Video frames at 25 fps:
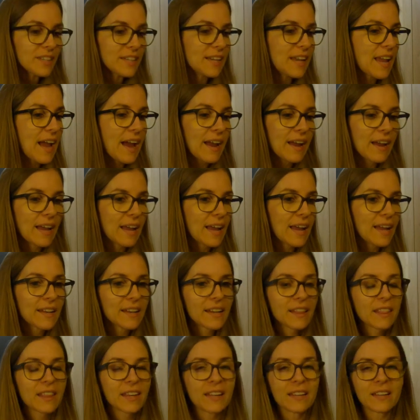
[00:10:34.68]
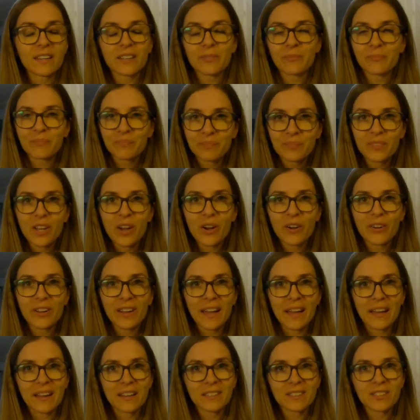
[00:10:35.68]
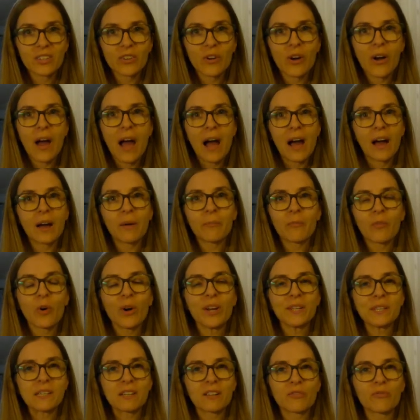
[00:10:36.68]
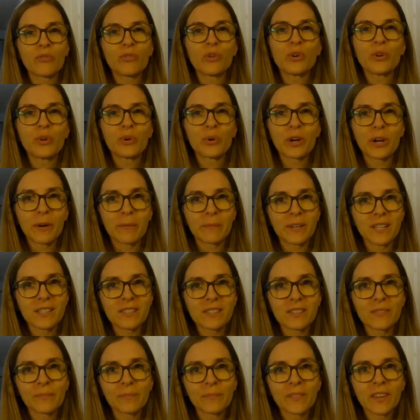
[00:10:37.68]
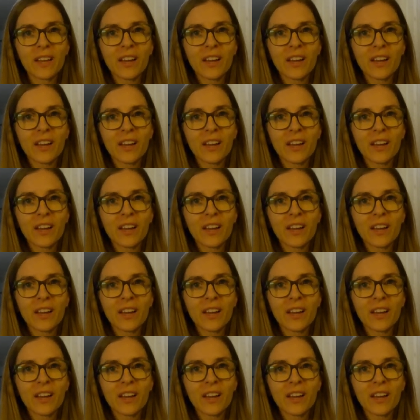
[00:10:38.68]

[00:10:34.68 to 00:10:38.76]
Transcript: yeah, anything. Okay, so I'm waiting for your comments.